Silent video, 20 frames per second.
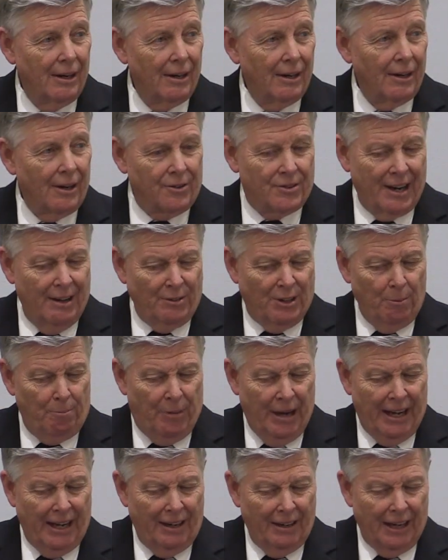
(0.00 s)
There seems to
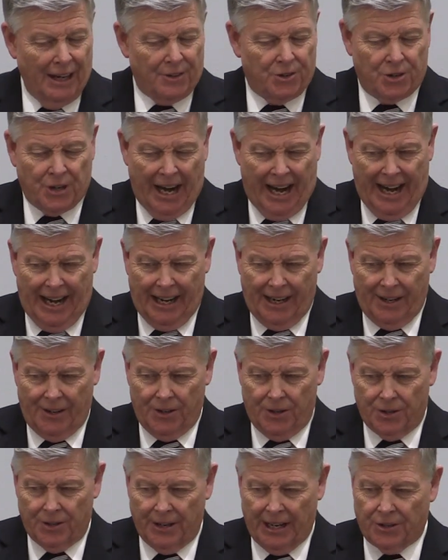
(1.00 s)
be a
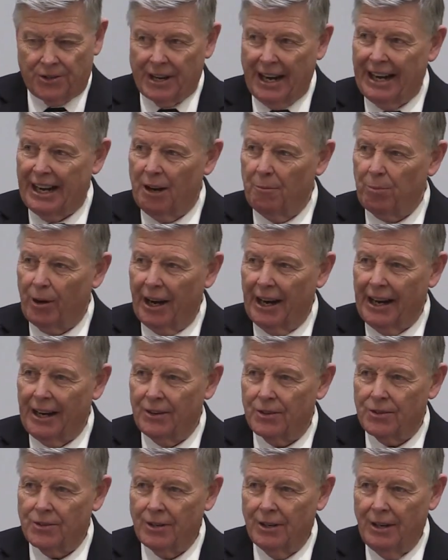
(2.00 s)
change that's taking
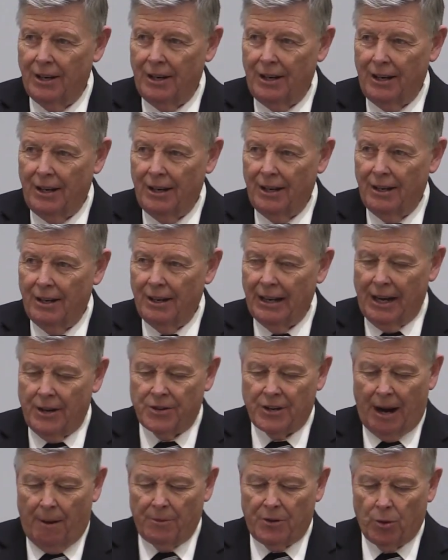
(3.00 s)
place in
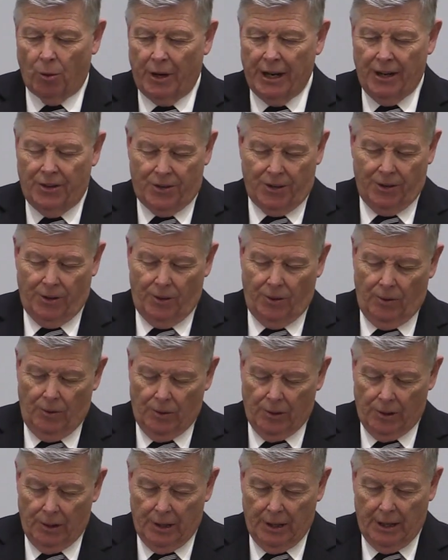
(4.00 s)
Psalm 22
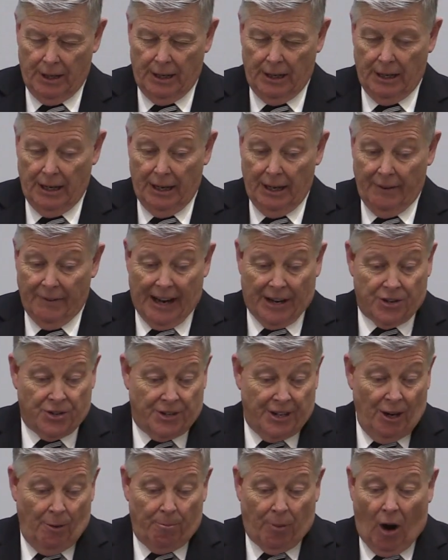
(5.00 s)
that's
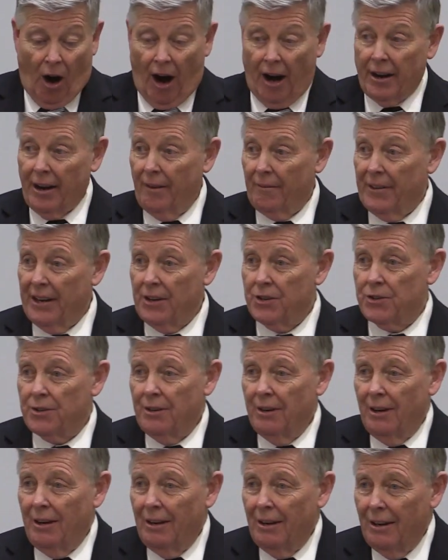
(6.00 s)
still part of this
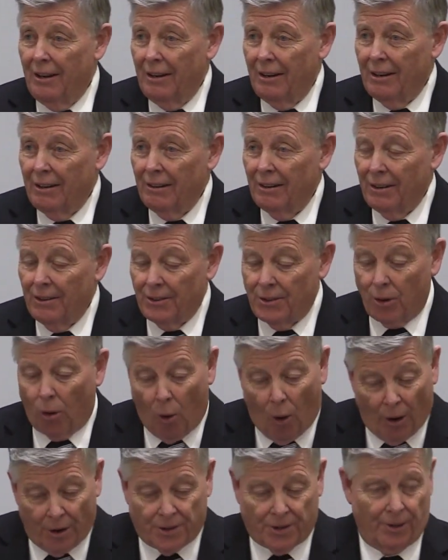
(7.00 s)

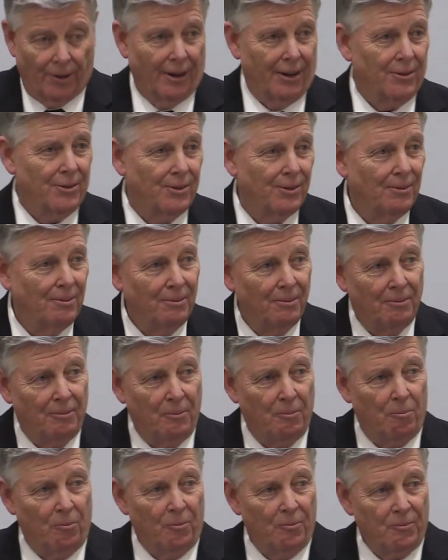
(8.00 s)
torturous
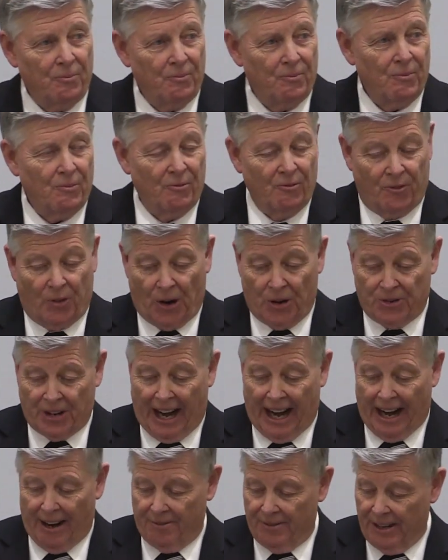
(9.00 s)
first
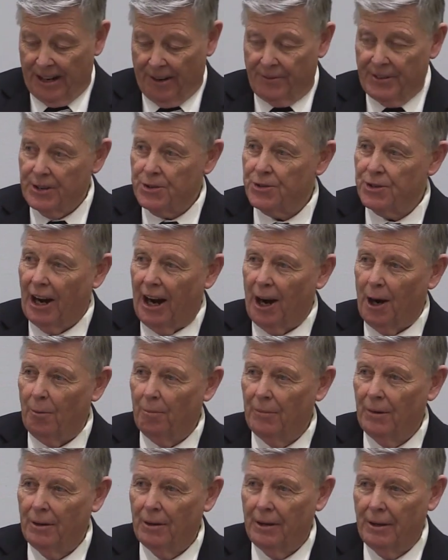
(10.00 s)
half of this psalm.
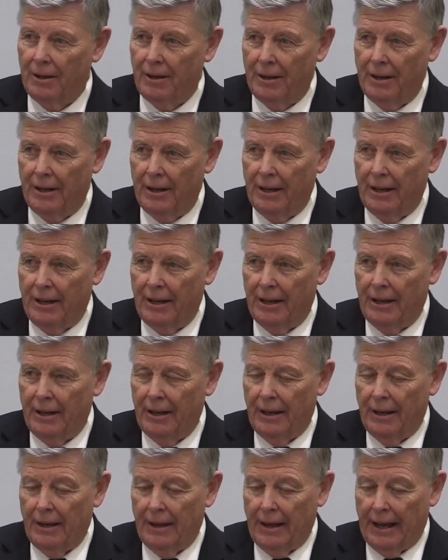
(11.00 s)

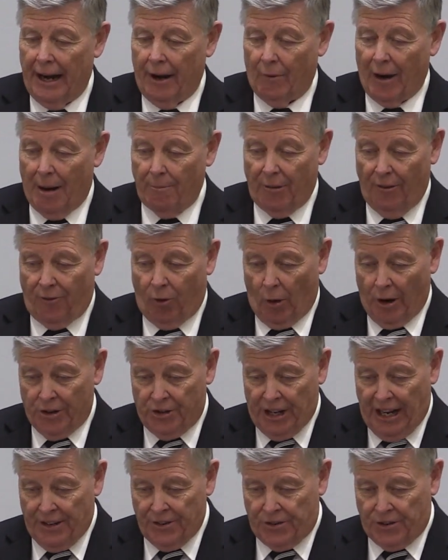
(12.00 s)
And right before
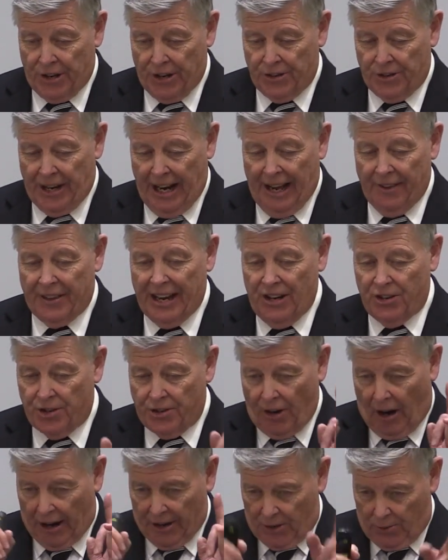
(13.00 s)
Jesus' death, he
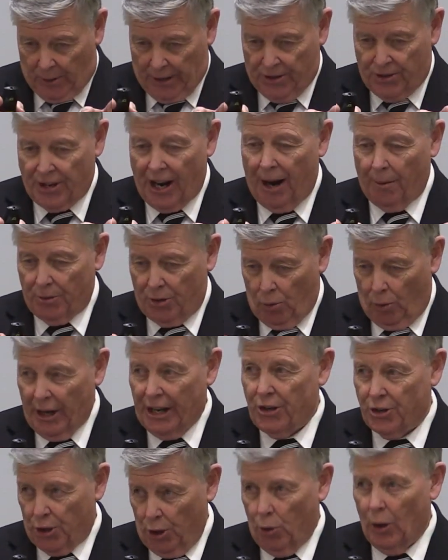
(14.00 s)
starts with Psalm
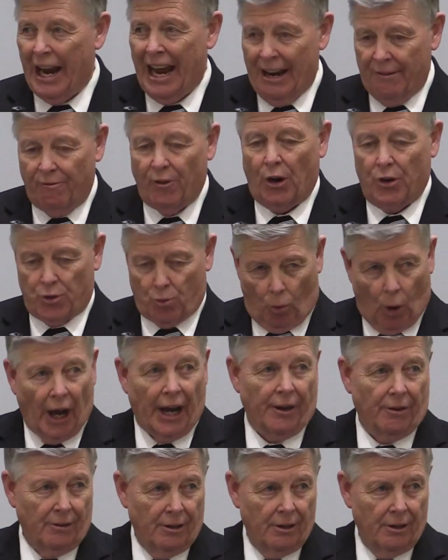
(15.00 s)
22 and verse 1.